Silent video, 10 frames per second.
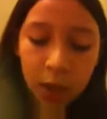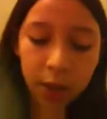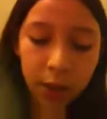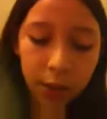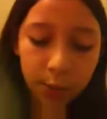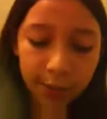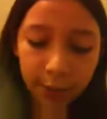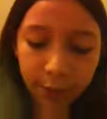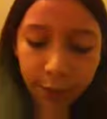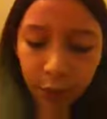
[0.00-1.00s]
And then the
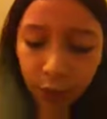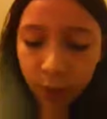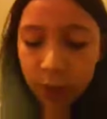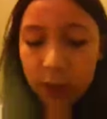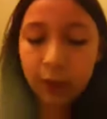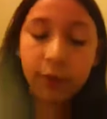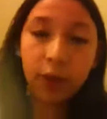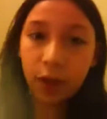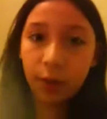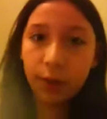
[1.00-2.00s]
Revlon PhotoReady. I have a
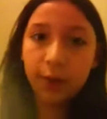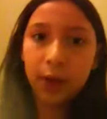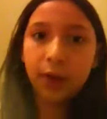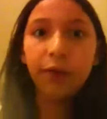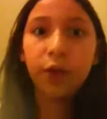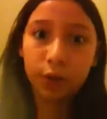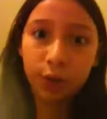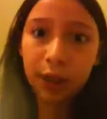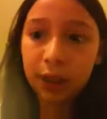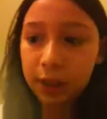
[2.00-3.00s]
lot of Revlon
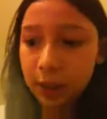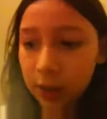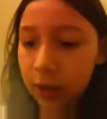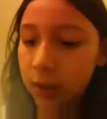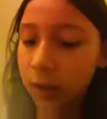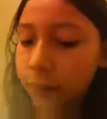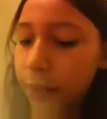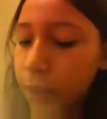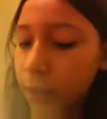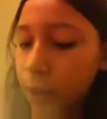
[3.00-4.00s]
PhotoReady because I really love
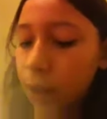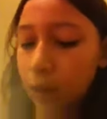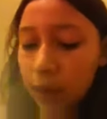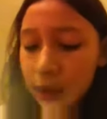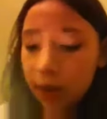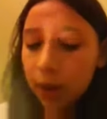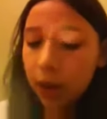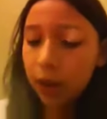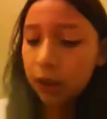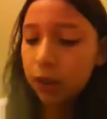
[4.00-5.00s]
that
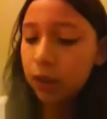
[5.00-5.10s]
line.